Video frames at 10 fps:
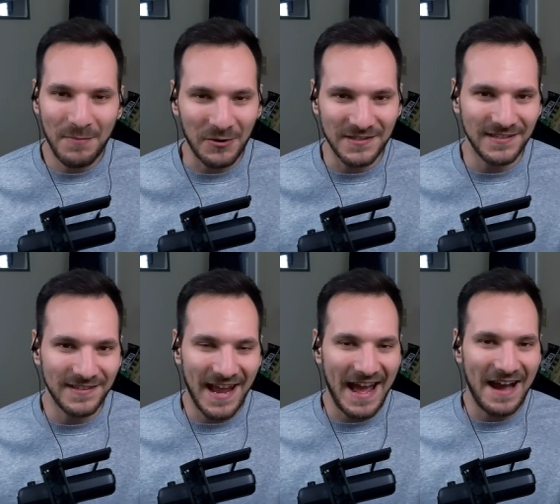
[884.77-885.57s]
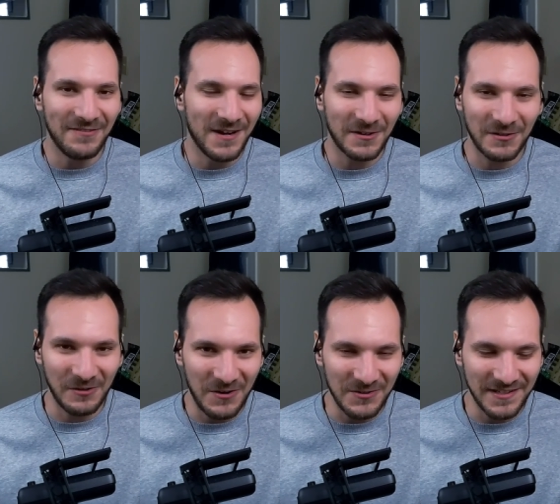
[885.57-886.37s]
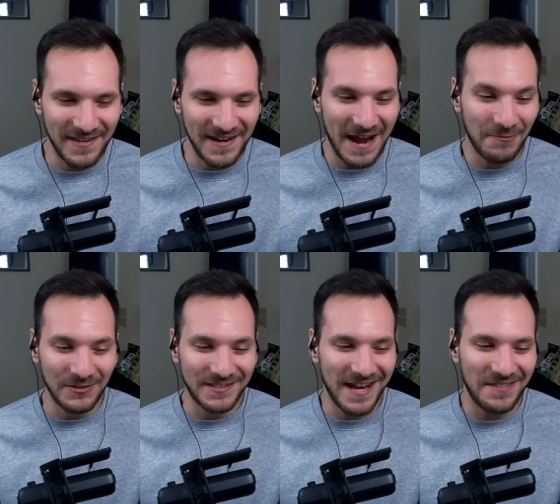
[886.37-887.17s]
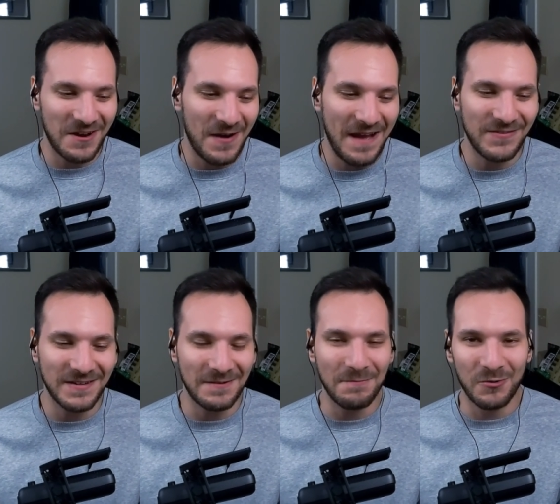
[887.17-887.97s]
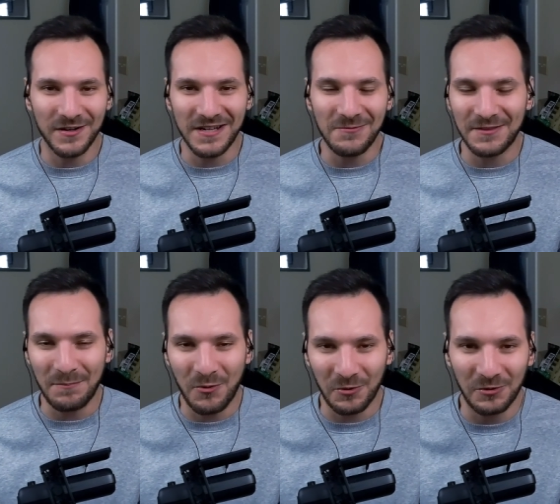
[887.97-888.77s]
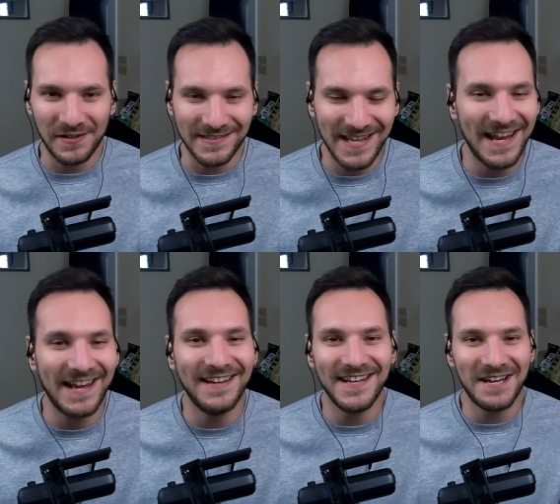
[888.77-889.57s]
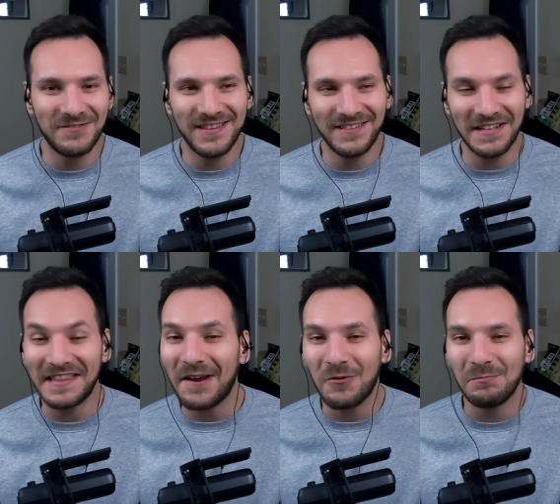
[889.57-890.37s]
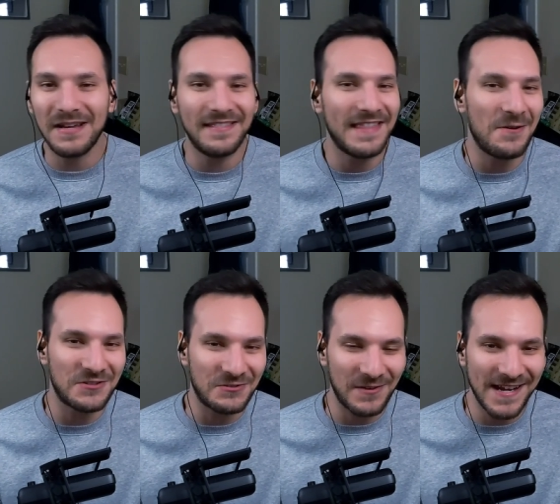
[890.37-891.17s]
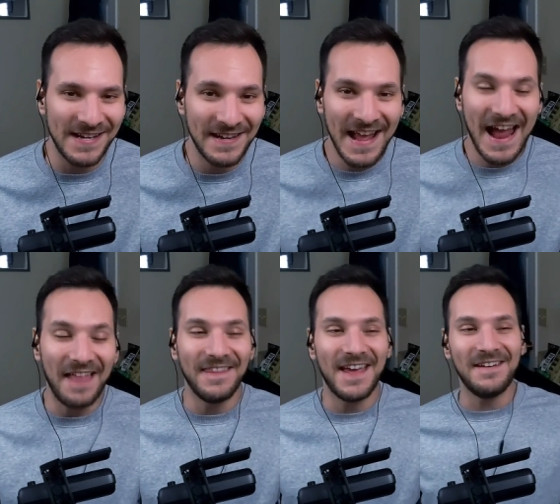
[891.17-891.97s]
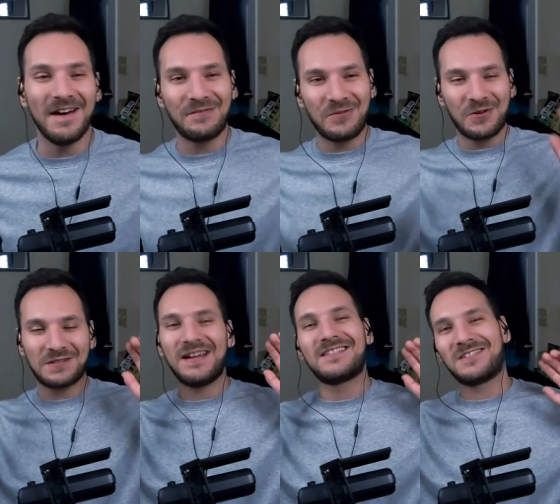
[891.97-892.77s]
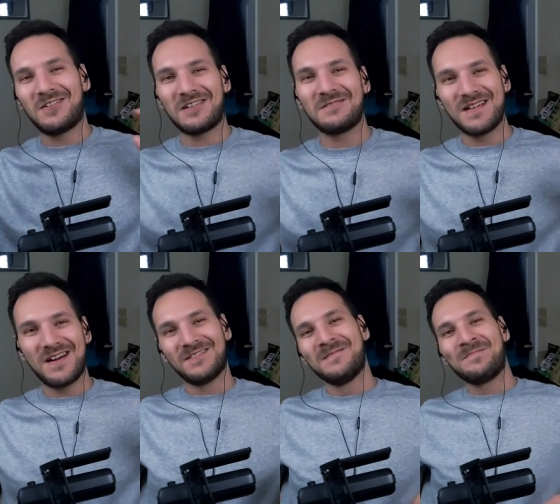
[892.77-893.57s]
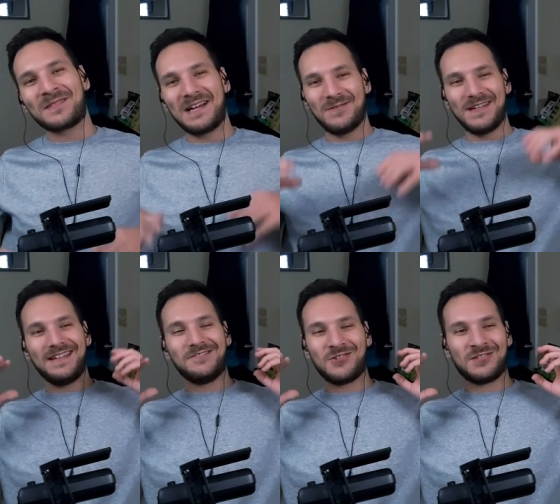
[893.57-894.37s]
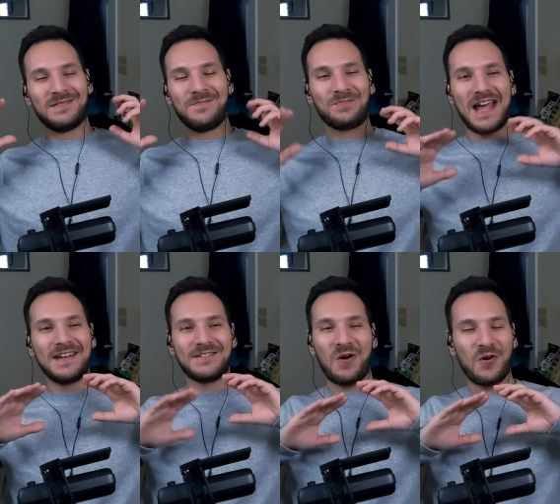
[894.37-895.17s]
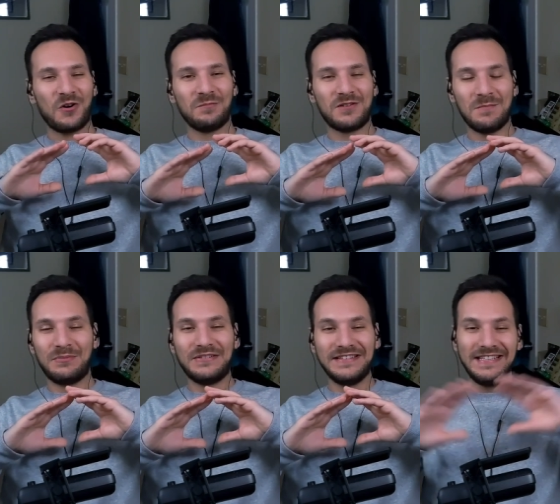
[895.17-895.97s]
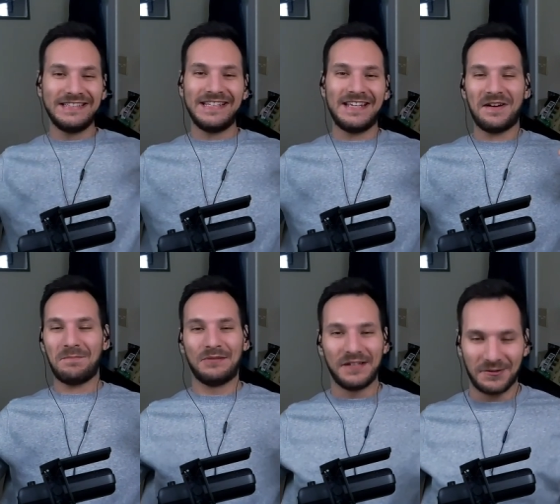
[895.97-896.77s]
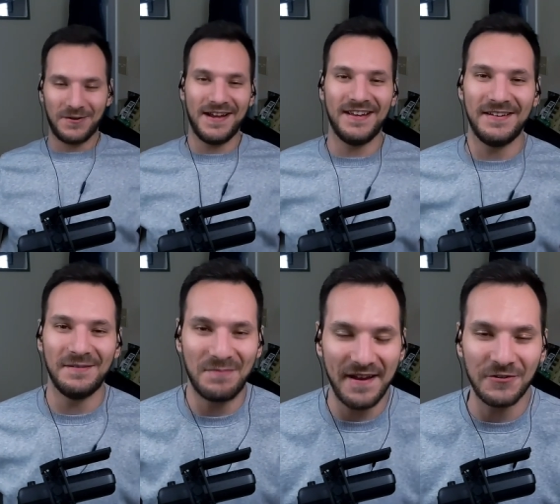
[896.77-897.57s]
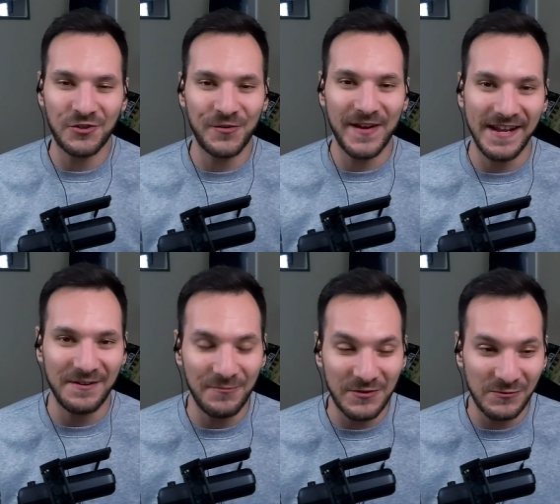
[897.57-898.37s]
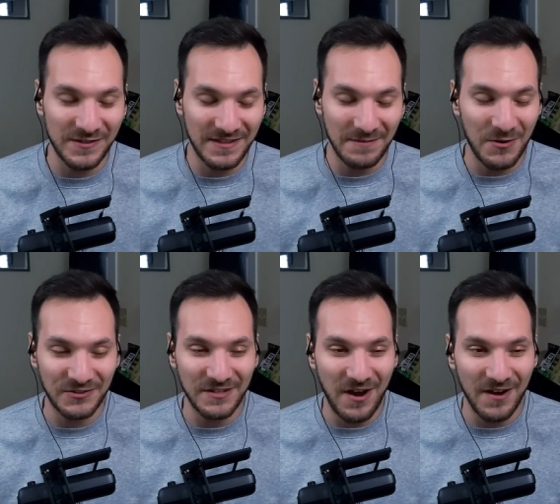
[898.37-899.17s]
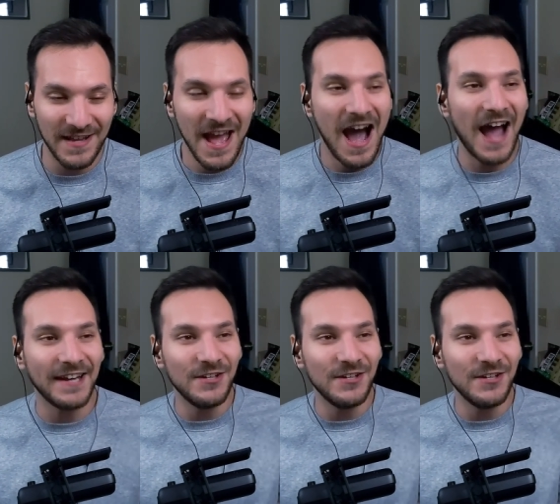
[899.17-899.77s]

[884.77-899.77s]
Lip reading: person to have, not crows. And then I will say, though, having Morty with the portal in his hand and everything, like that whole bit, that was great. And then, of course, we have to talk about how he just had his arm completely obliterated by a train, which was the most I